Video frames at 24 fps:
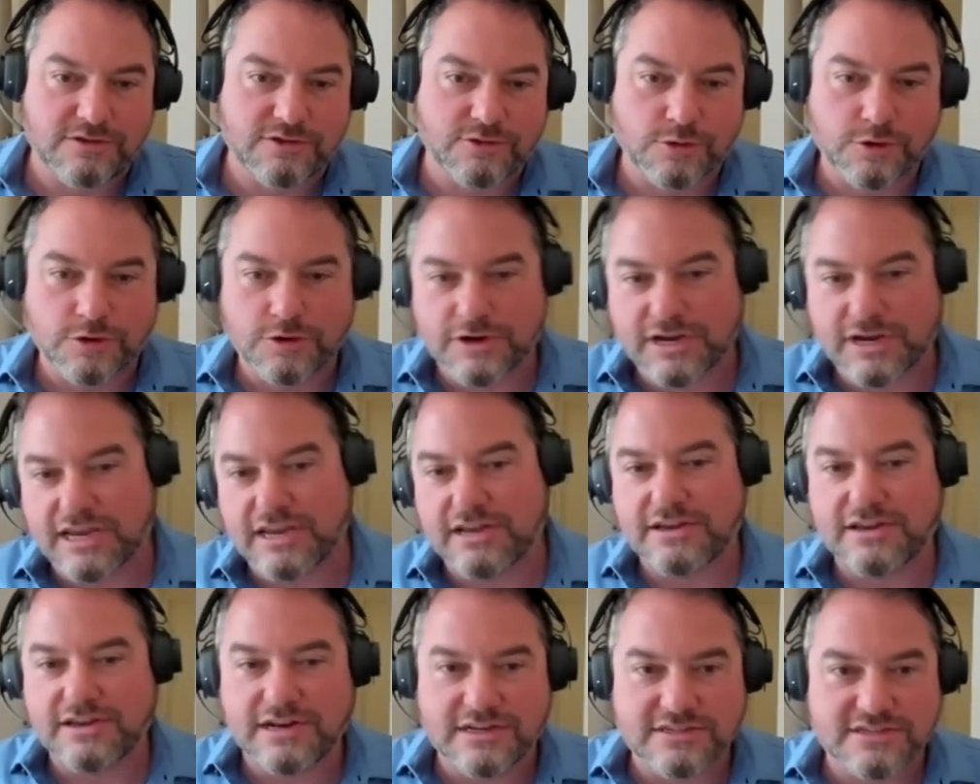Toro
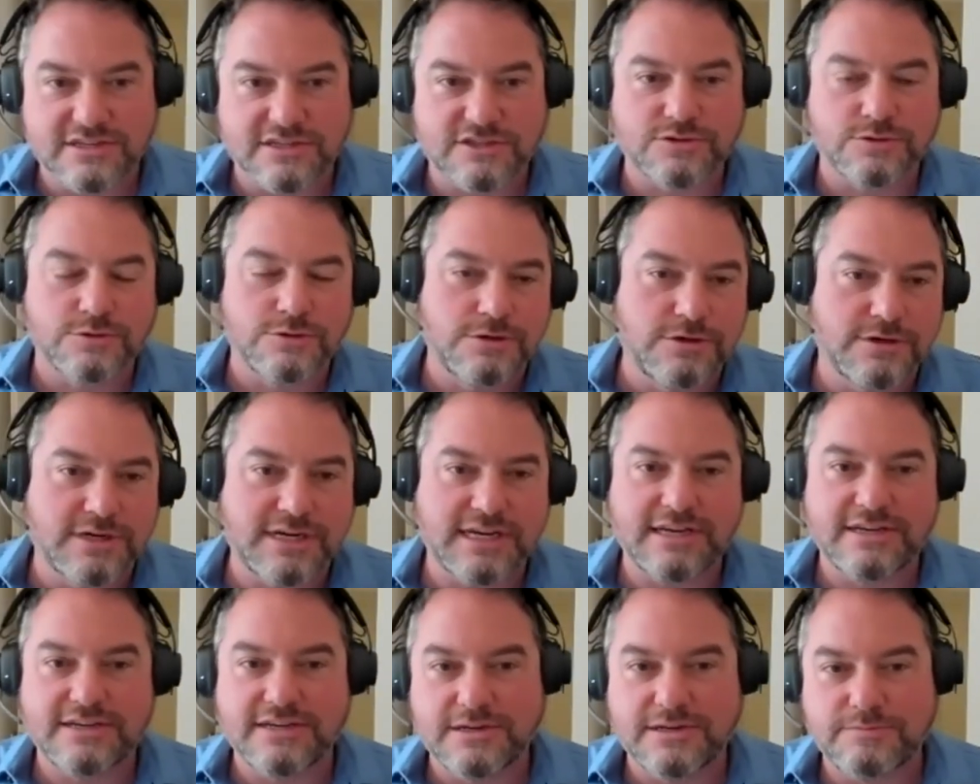Canyon has a Toro
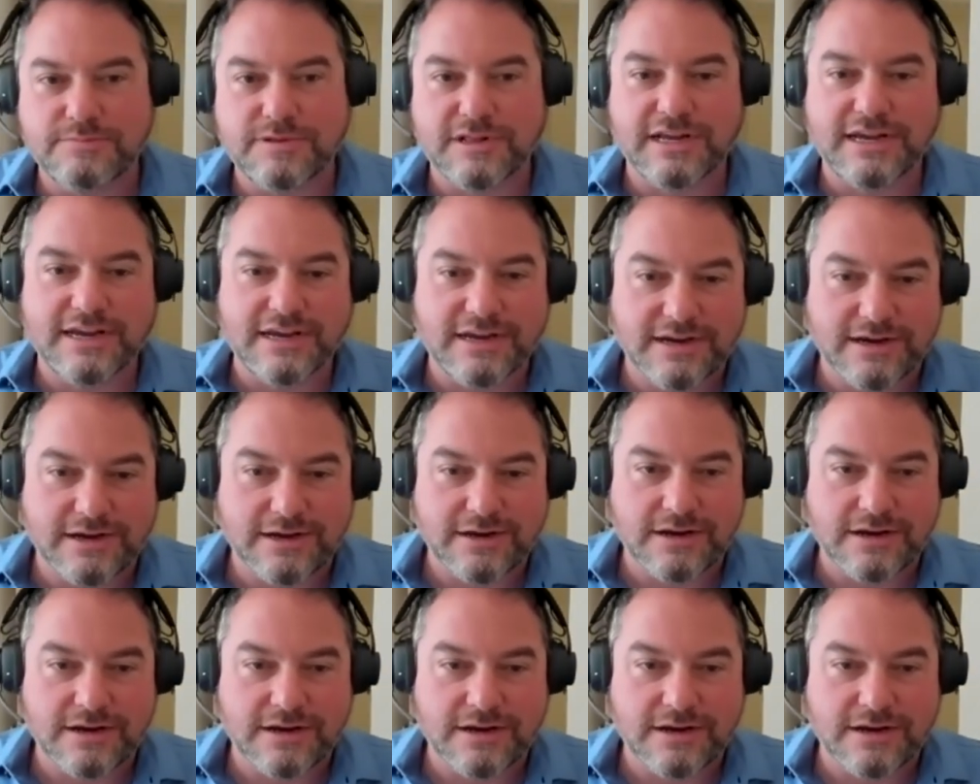Canyon plan.